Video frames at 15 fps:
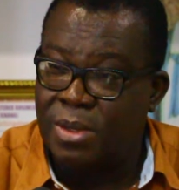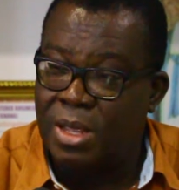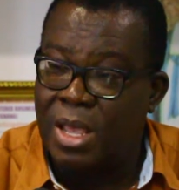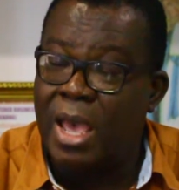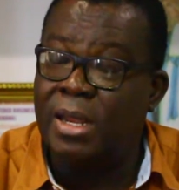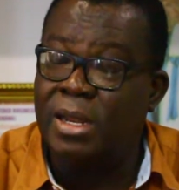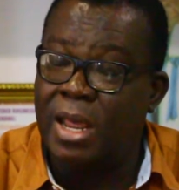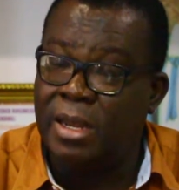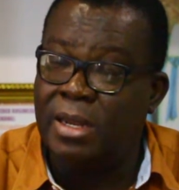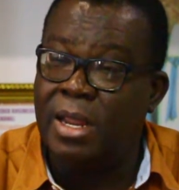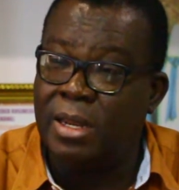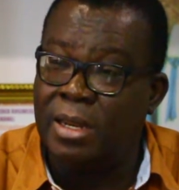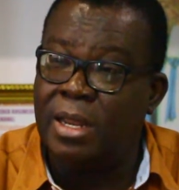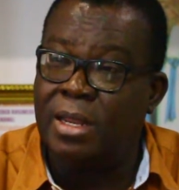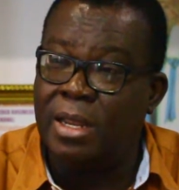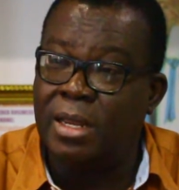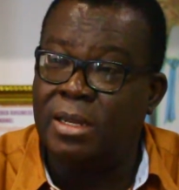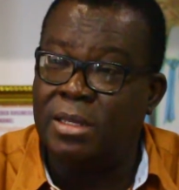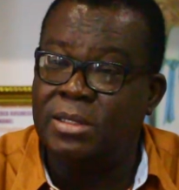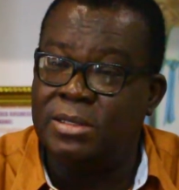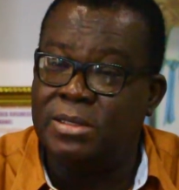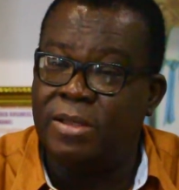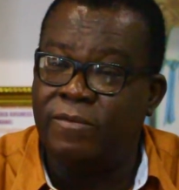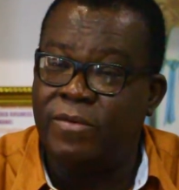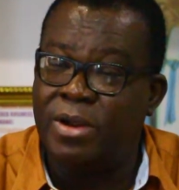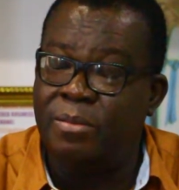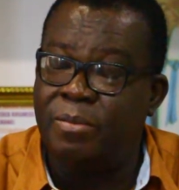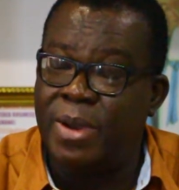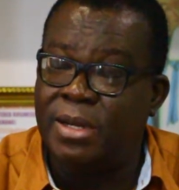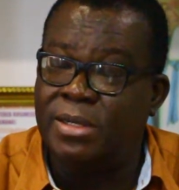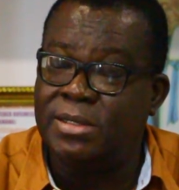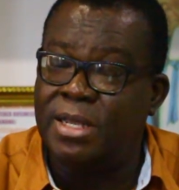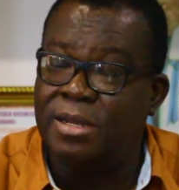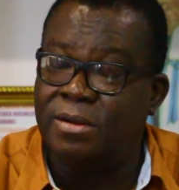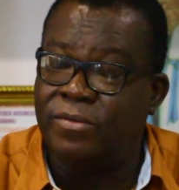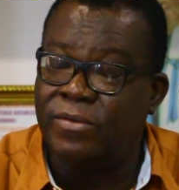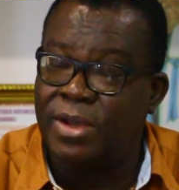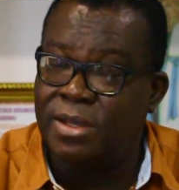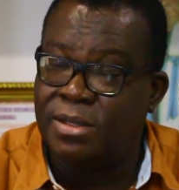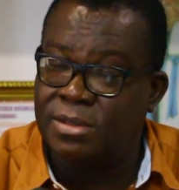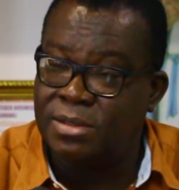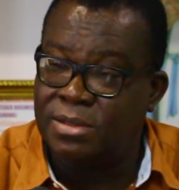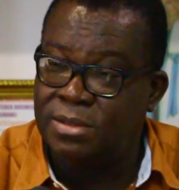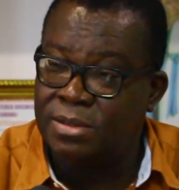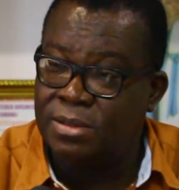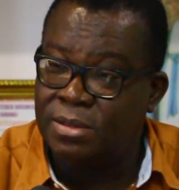And it is a very bad sacrifice.